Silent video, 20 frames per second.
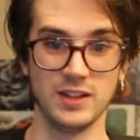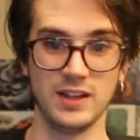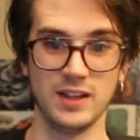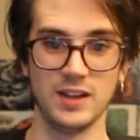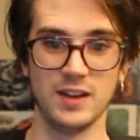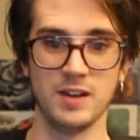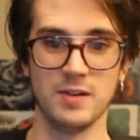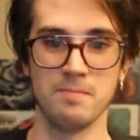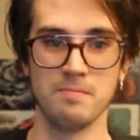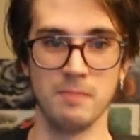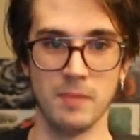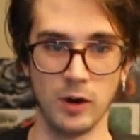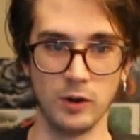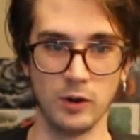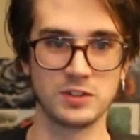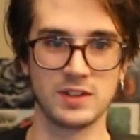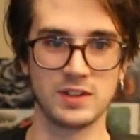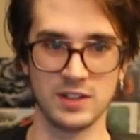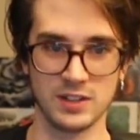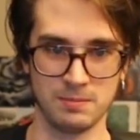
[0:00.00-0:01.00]

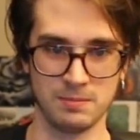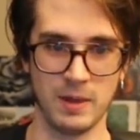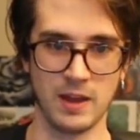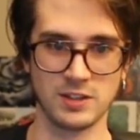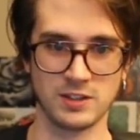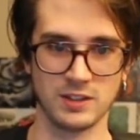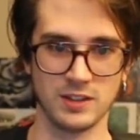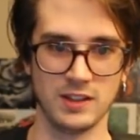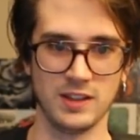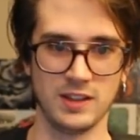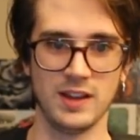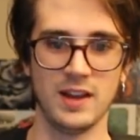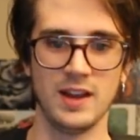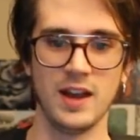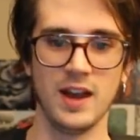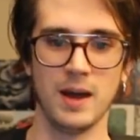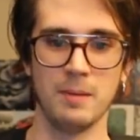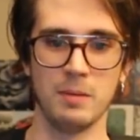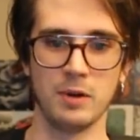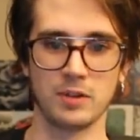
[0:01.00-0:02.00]
most especially
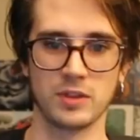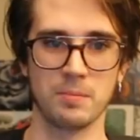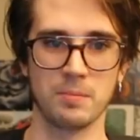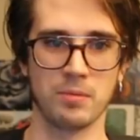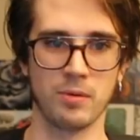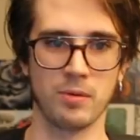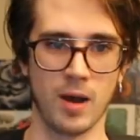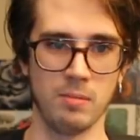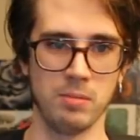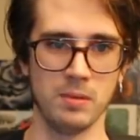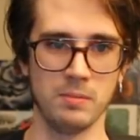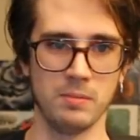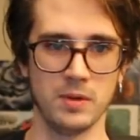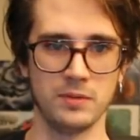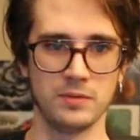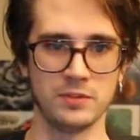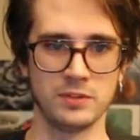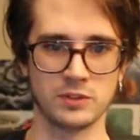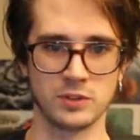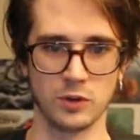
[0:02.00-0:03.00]
about the problem
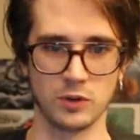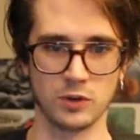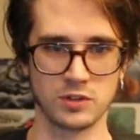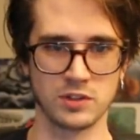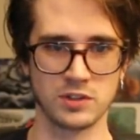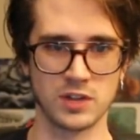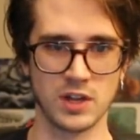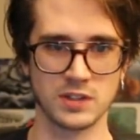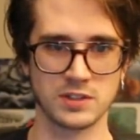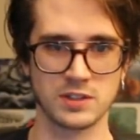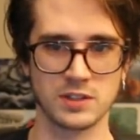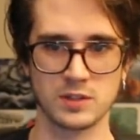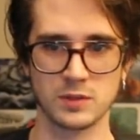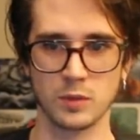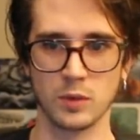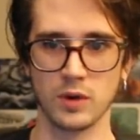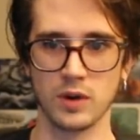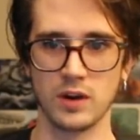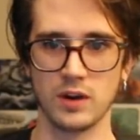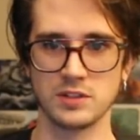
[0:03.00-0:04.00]
of social justice
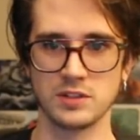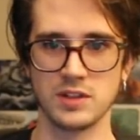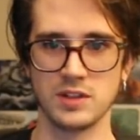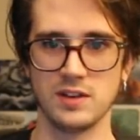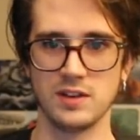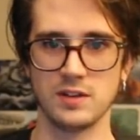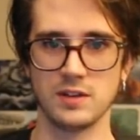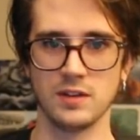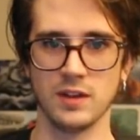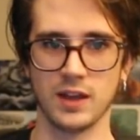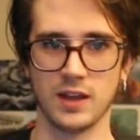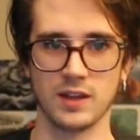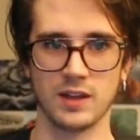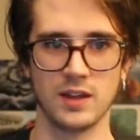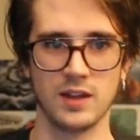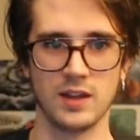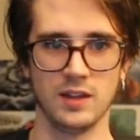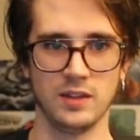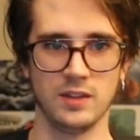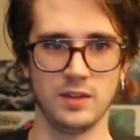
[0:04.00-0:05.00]
warriors and like
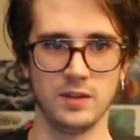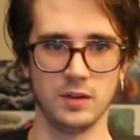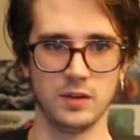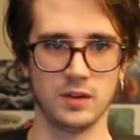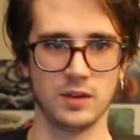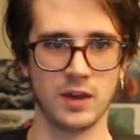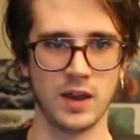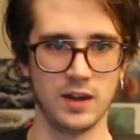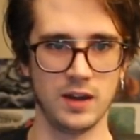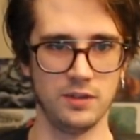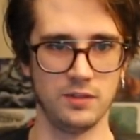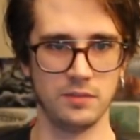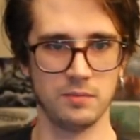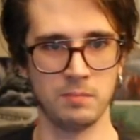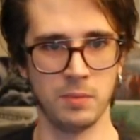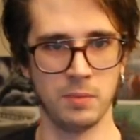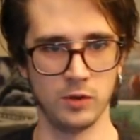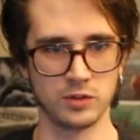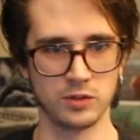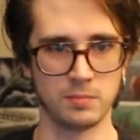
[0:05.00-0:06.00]
the kind of
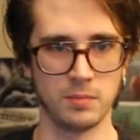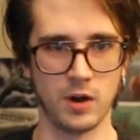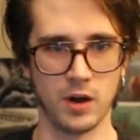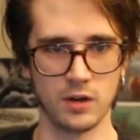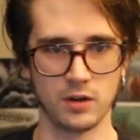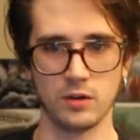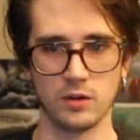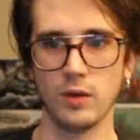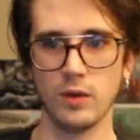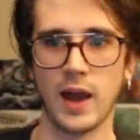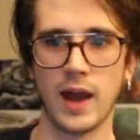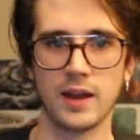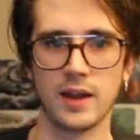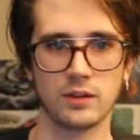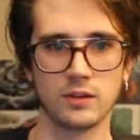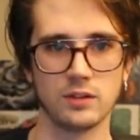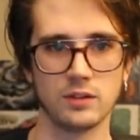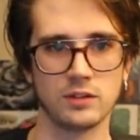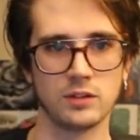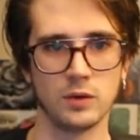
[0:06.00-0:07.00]
postmodern
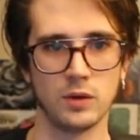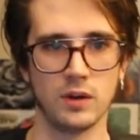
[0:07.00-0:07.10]
radicals who are in